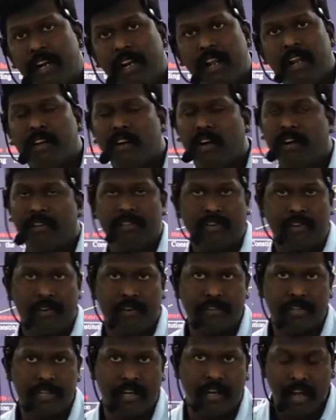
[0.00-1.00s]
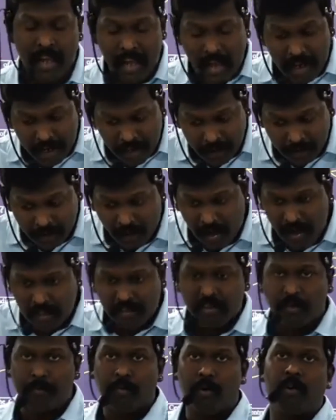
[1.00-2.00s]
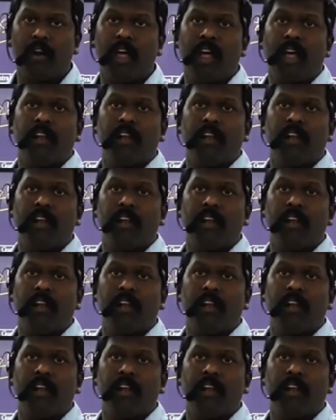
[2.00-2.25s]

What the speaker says: the Indian Constitution, it talks about